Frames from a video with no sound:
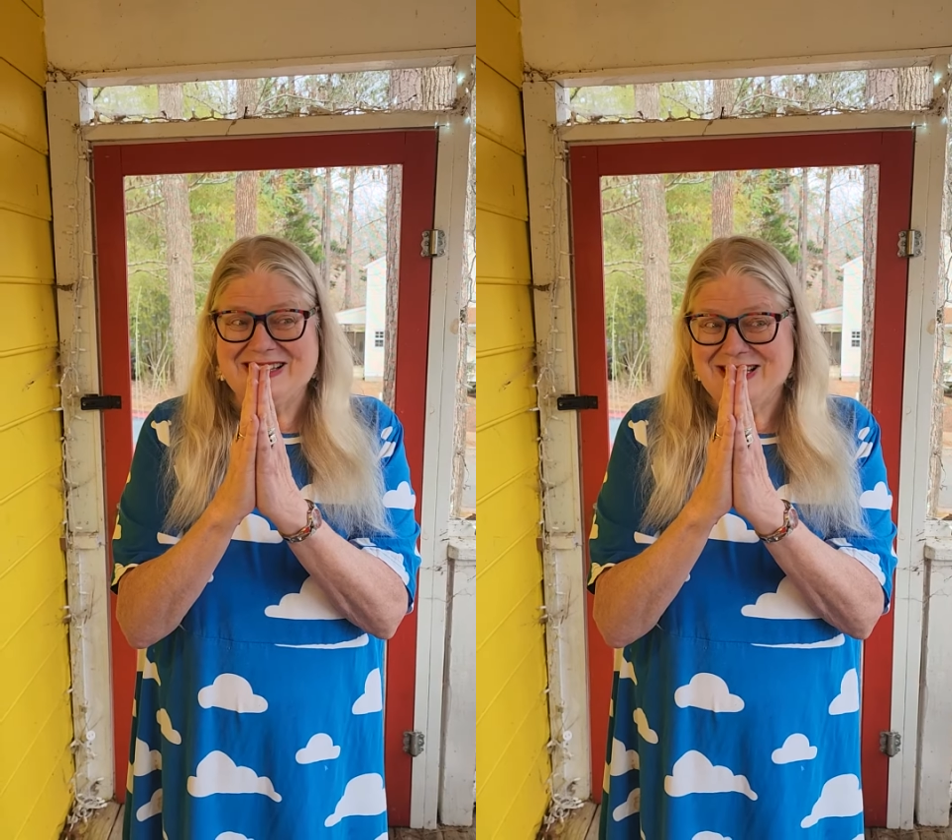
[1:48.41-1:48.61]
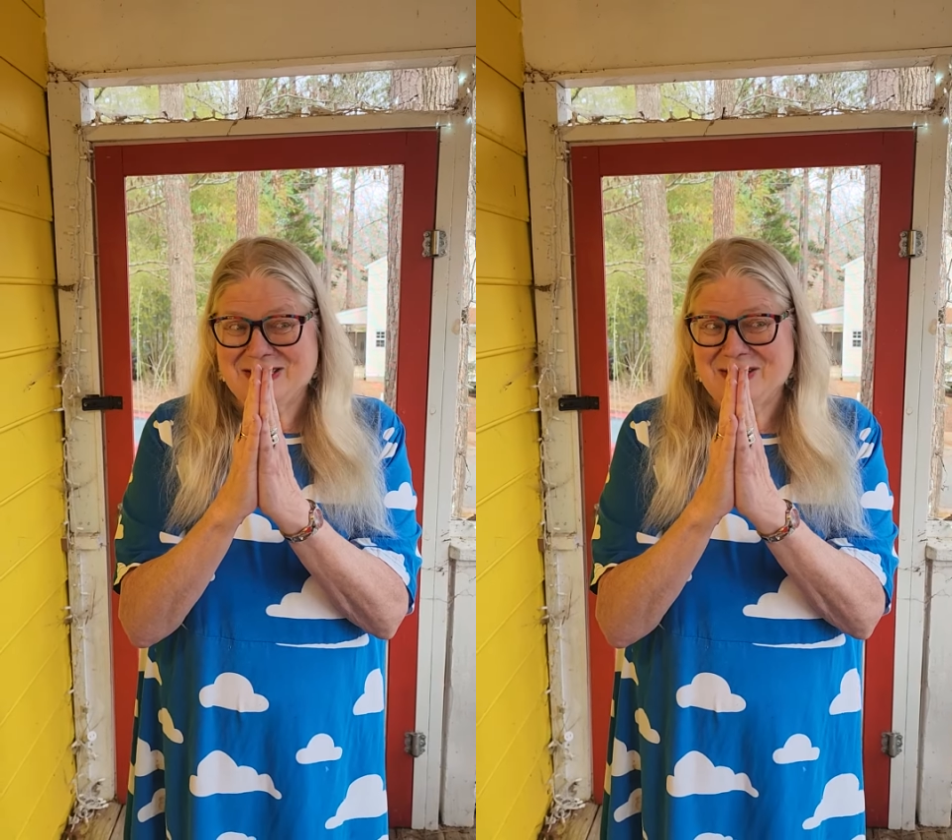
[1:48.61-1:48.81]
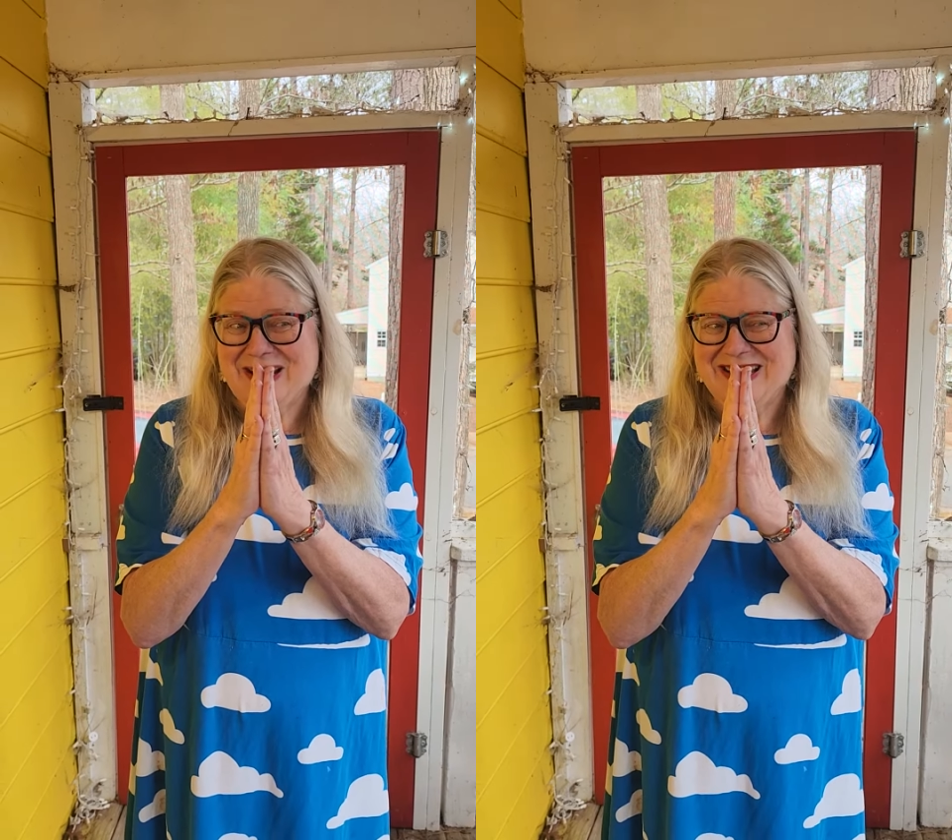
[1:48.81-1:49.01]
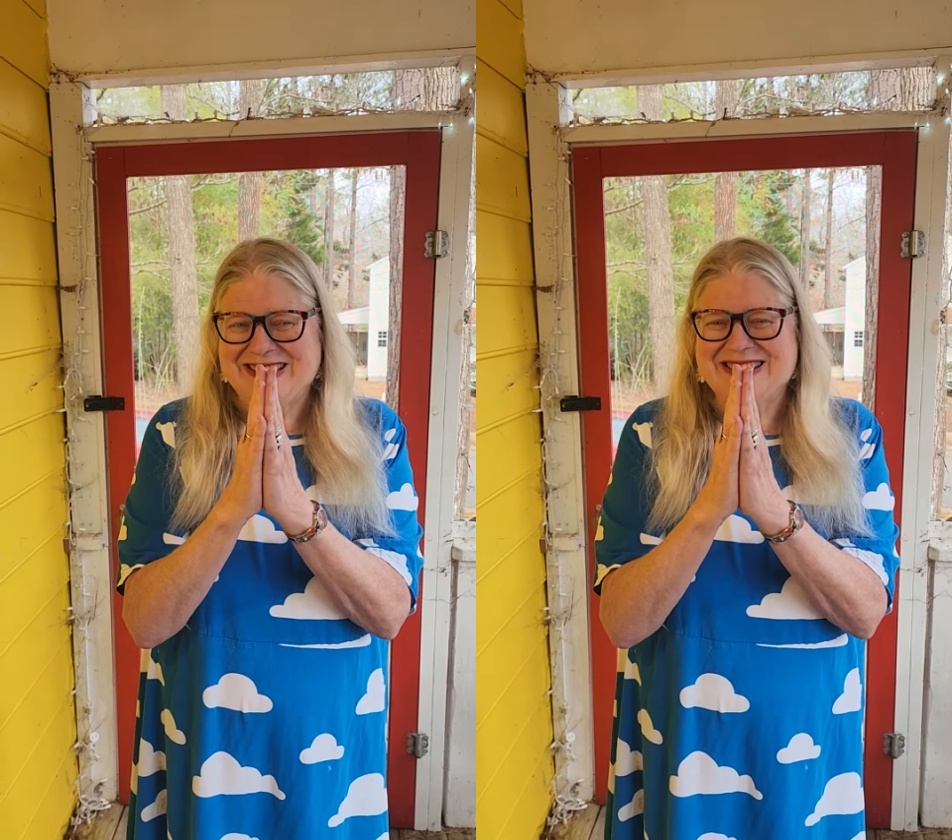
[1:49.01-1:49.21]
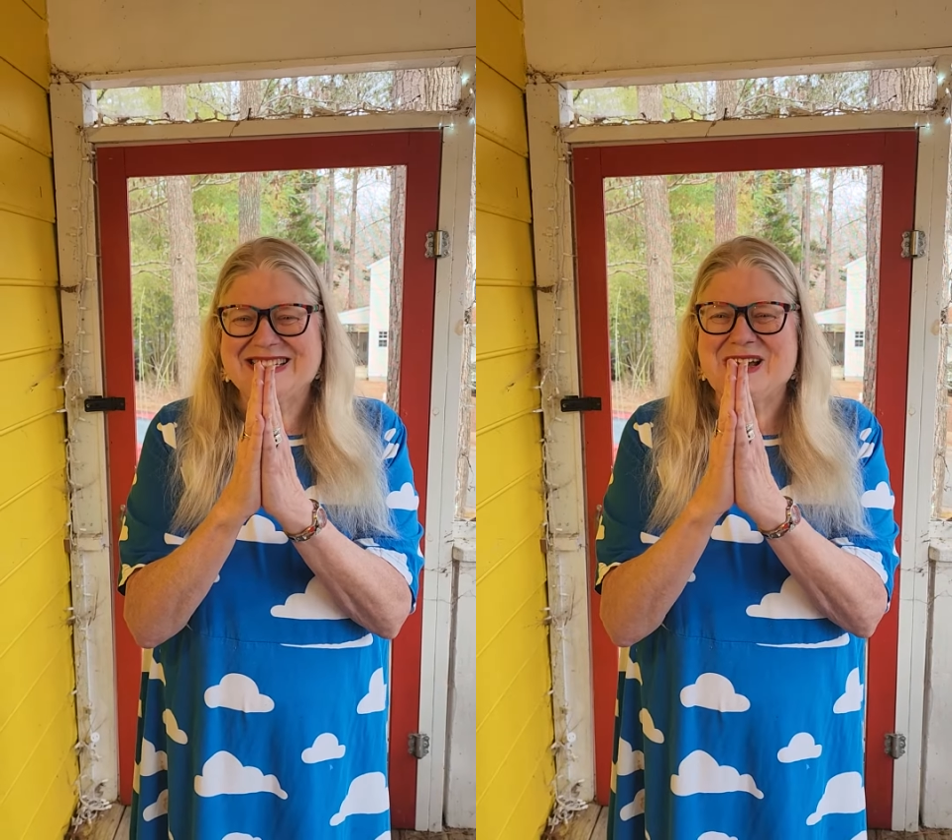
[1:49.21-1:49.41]
Let's try it,
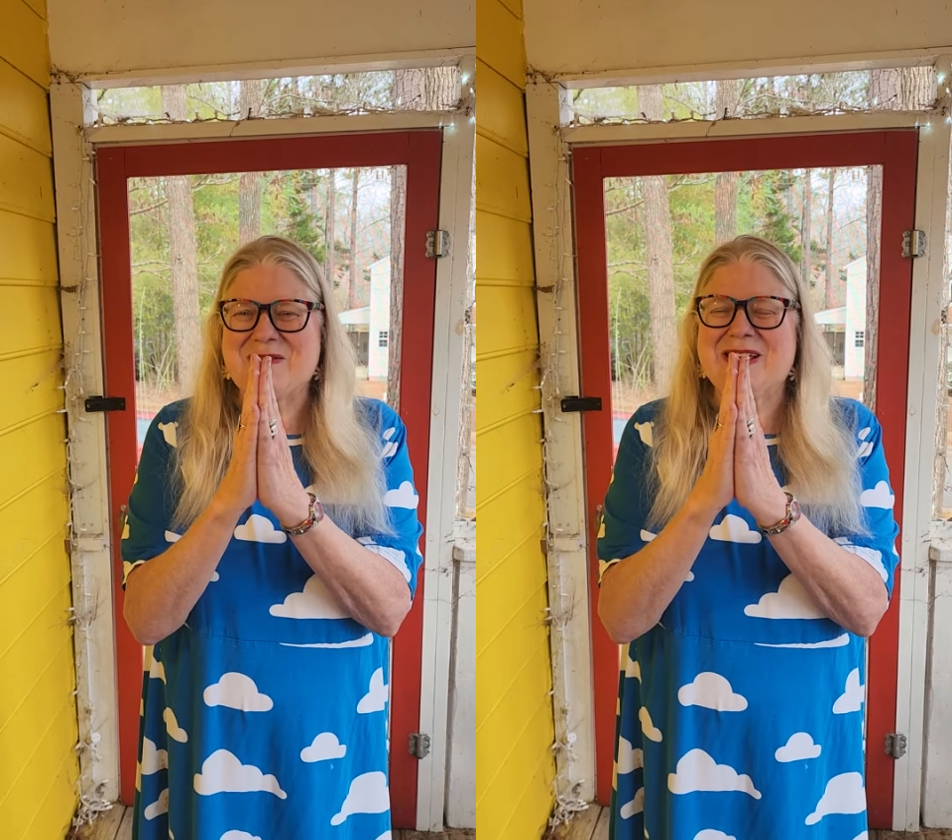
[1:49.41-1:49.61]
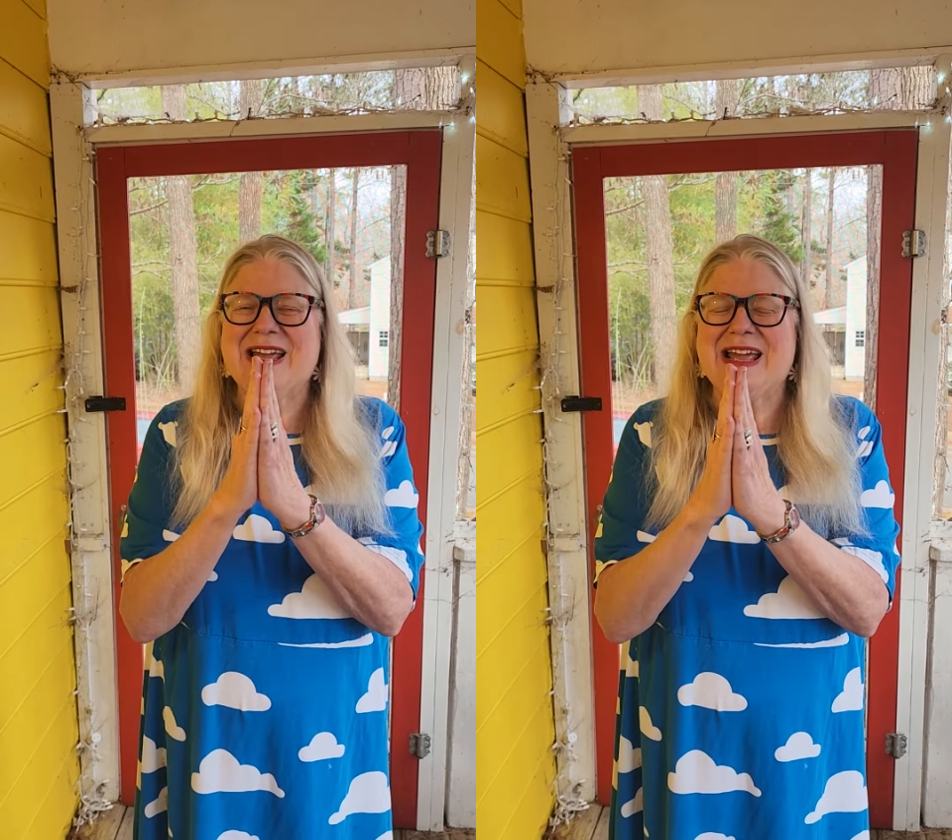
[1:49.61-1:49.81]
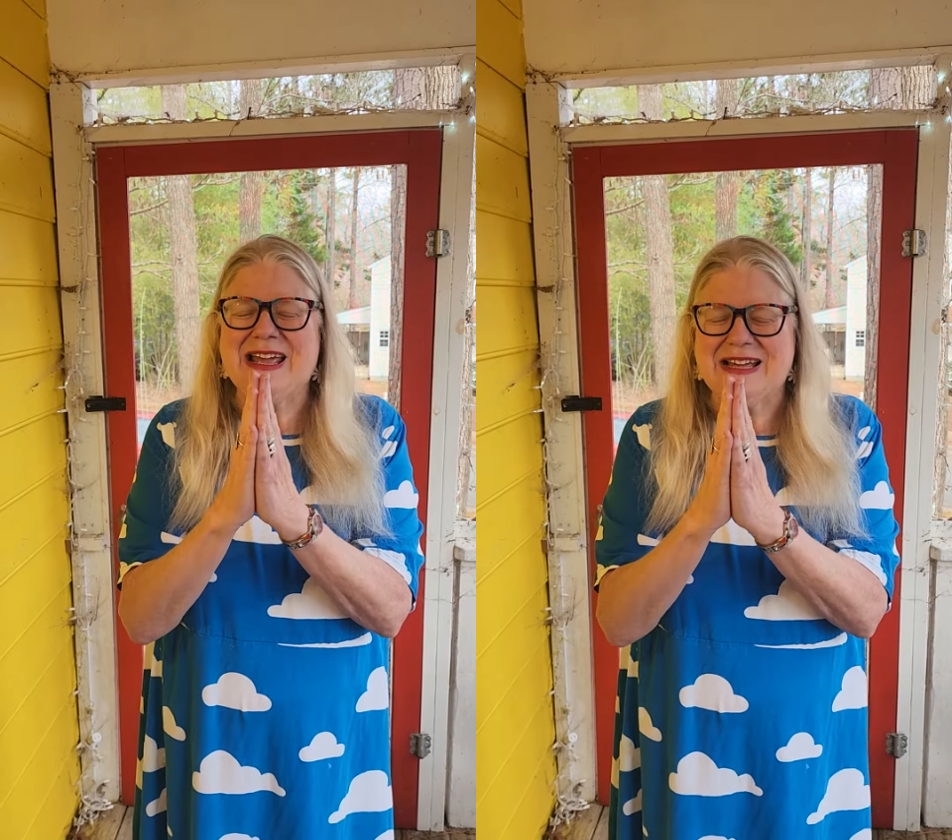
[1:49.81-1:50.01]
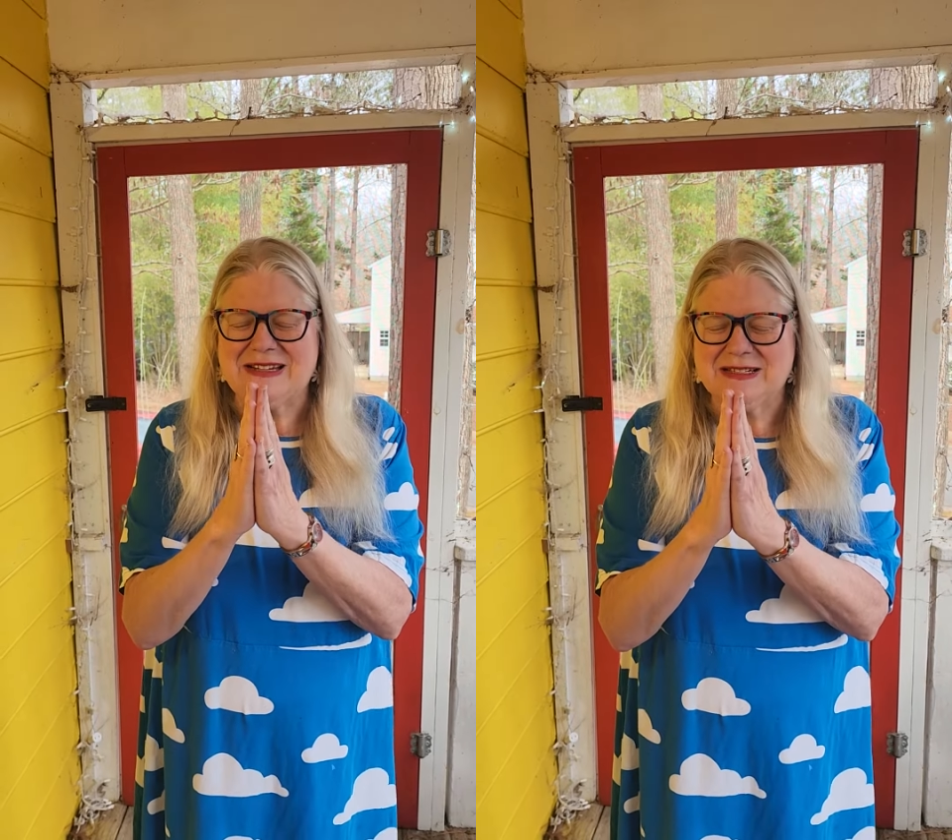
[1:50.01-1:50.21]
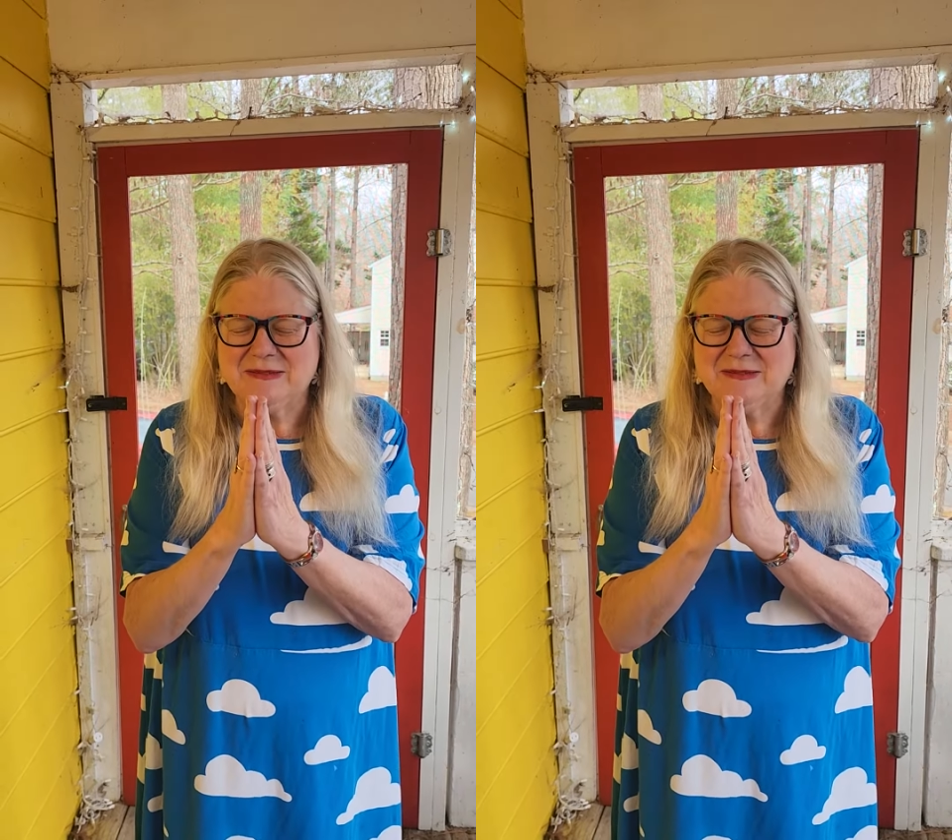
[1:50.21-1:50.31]
shall we? And